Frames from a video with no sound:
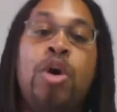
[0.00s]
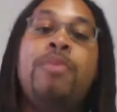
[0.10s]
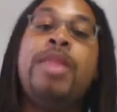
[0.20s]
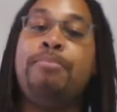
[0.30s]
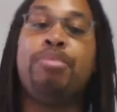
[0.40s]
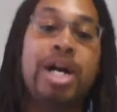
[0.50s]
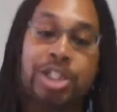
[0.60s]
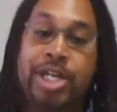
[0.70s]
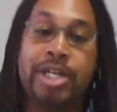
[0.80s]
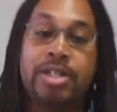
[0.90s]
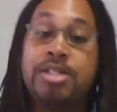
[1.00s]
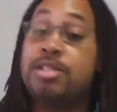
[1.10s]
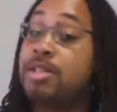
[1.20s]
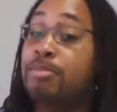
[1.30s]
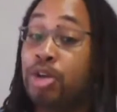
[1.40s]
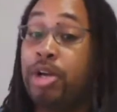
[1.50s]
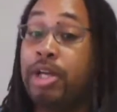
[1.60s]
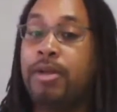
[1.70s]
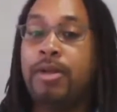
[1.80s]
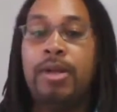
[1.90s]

on that project to some degree,